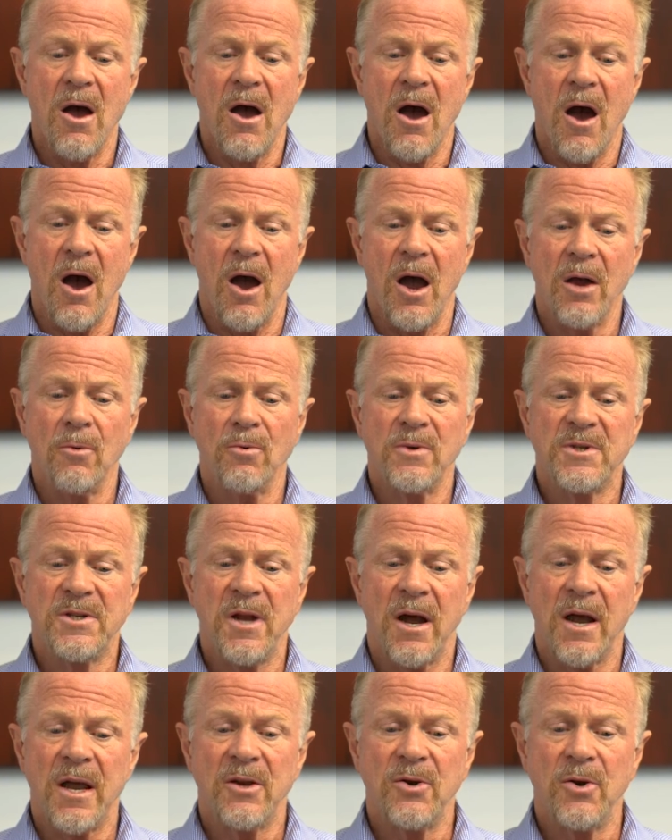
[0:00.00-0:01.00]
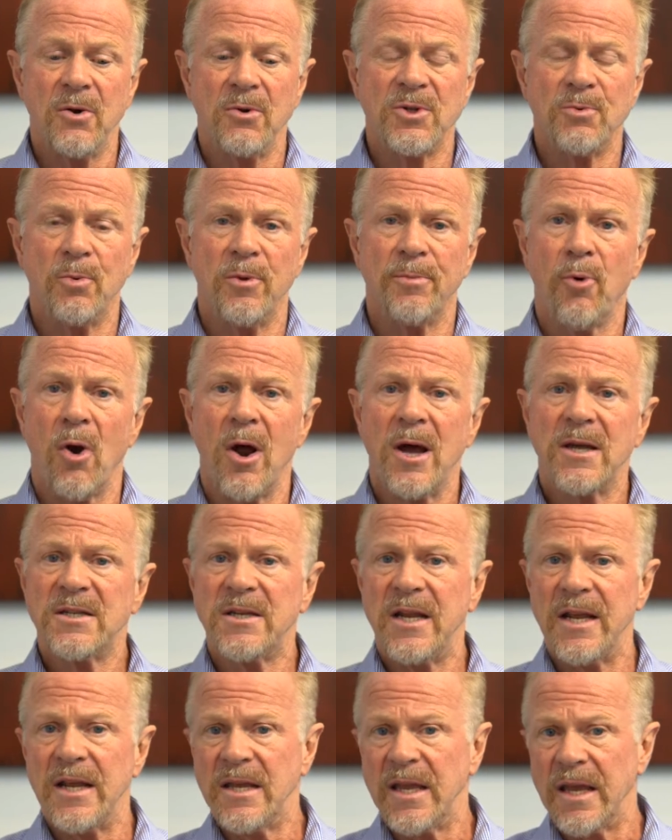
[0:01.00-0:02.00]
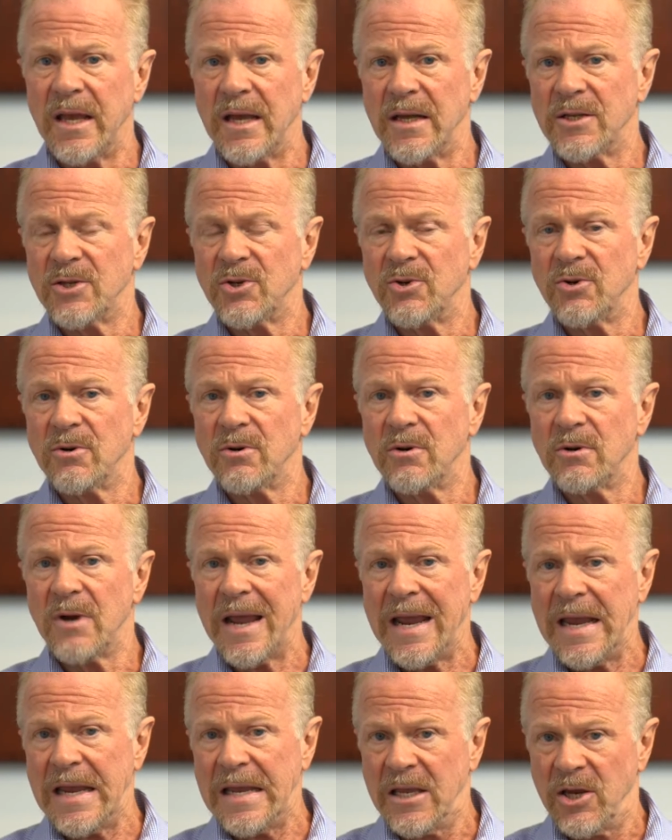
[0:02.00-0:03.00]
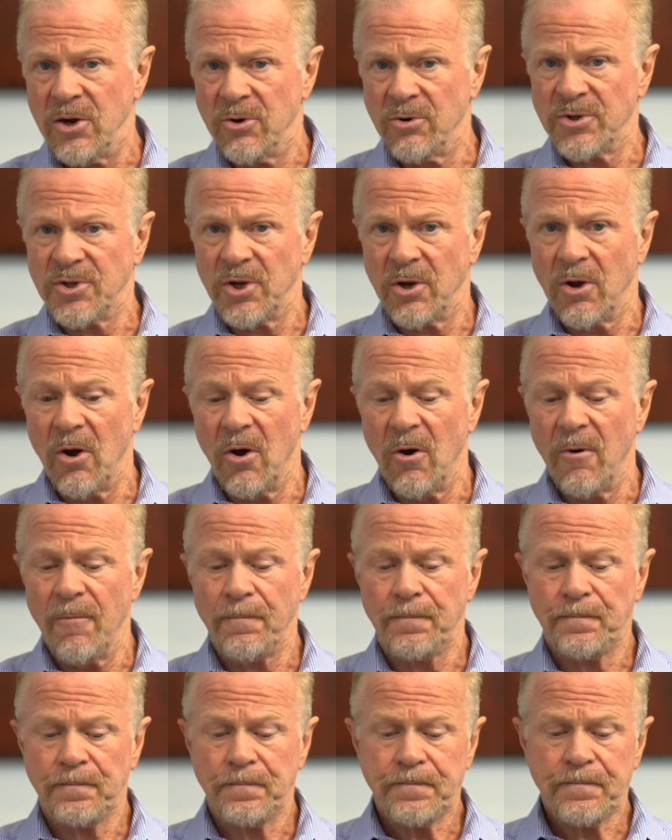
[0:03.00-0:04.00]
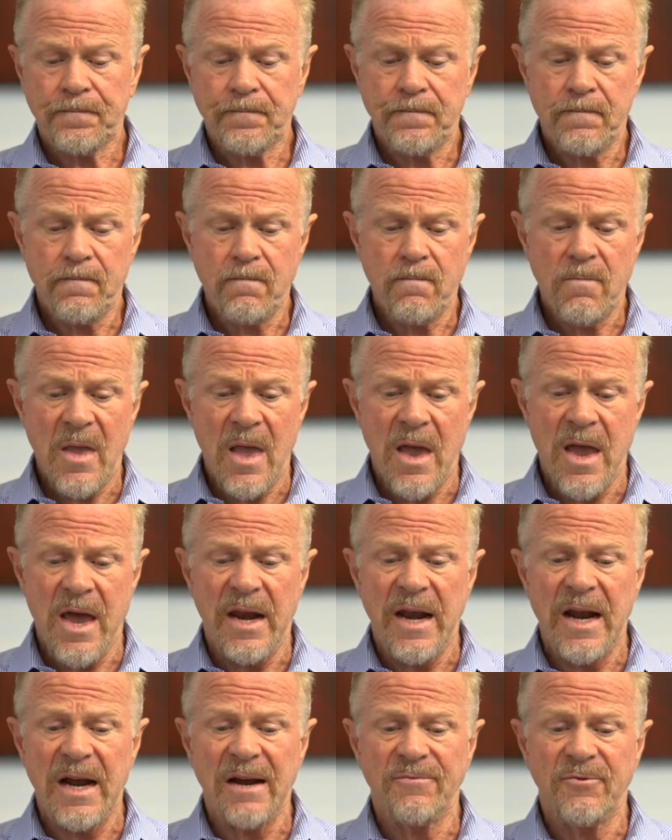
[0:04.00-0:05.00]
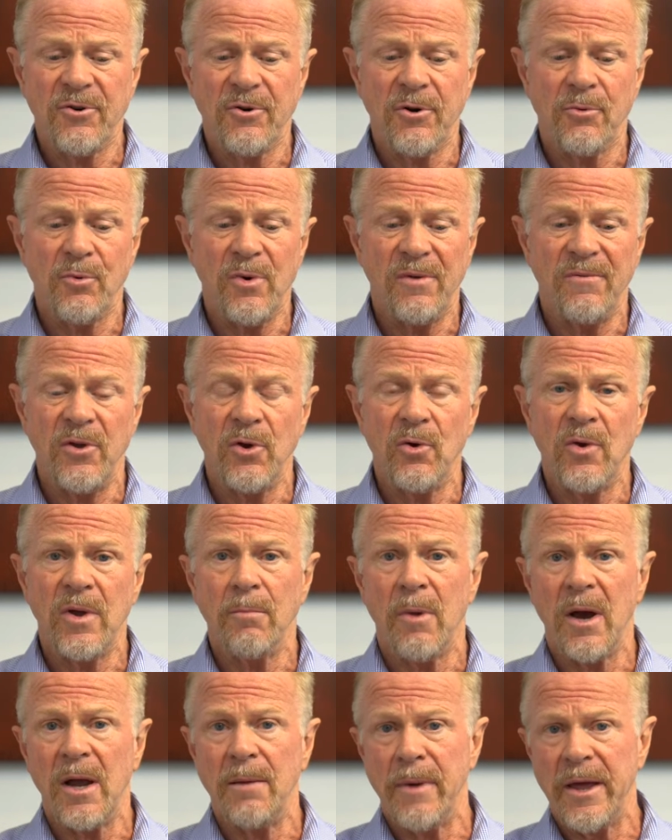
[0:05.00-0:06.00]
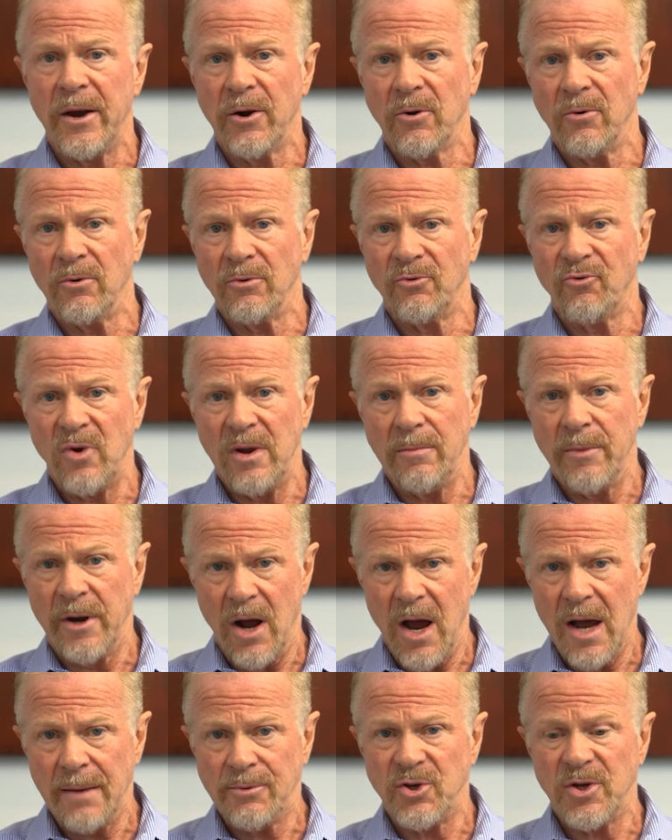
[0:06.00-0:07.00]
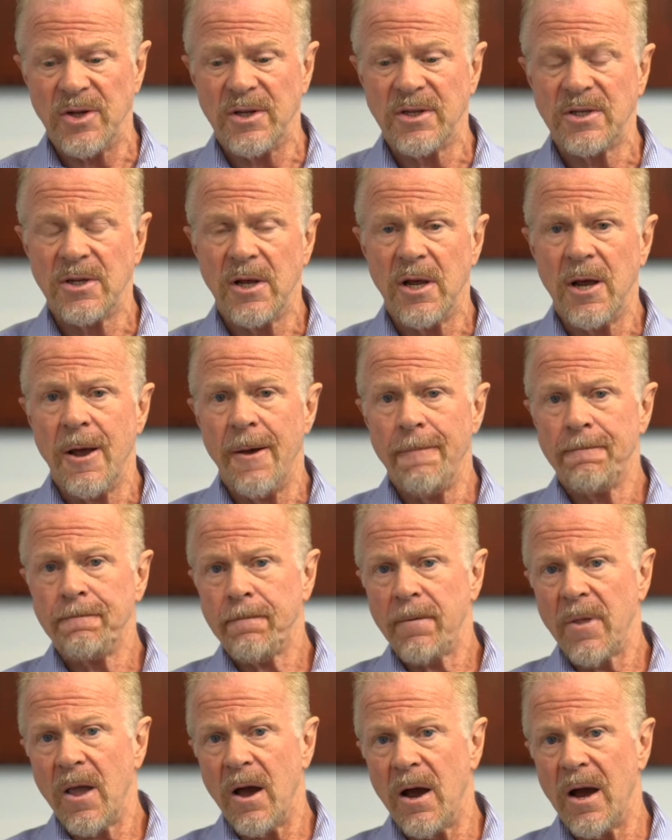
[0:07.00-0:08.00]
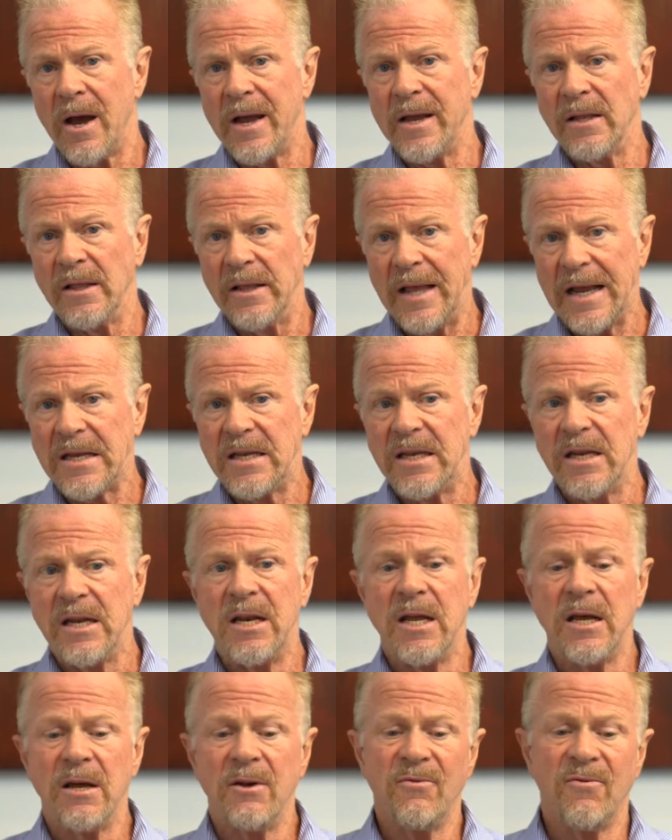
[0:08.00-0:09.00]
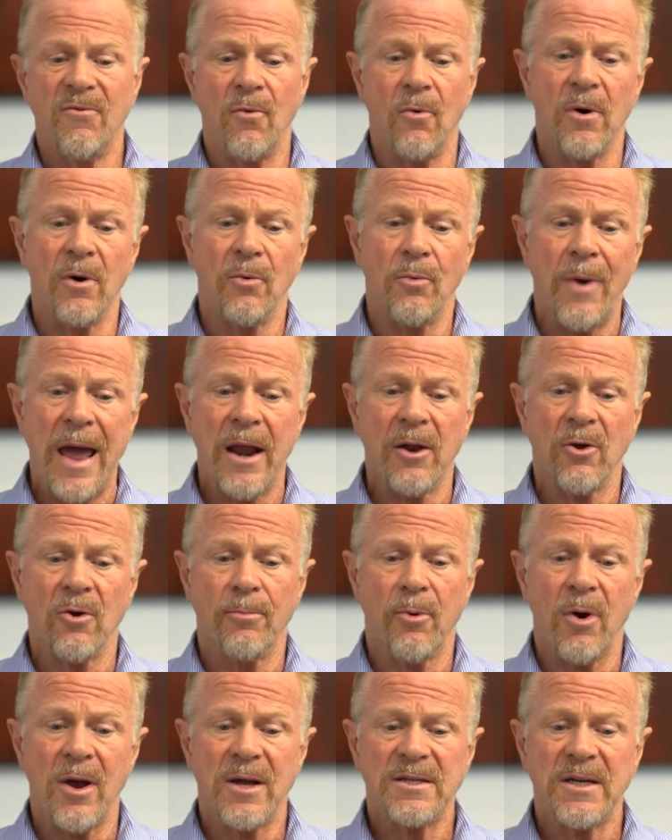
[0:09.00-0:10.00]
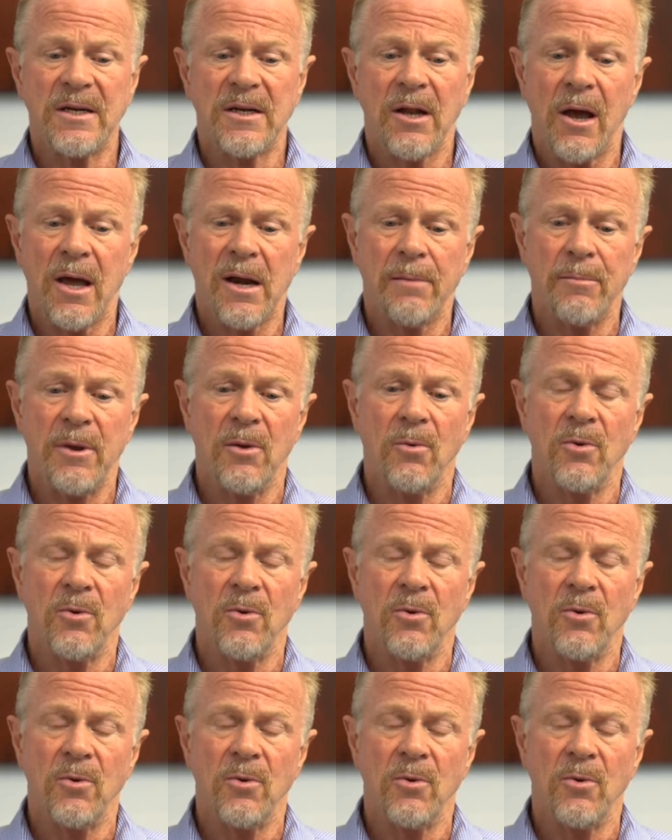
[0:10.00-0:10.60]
I was diagnosed with prostate cancer 8 years ago, and after reviewing my medical treatment options, I elected for a radical prostatectomy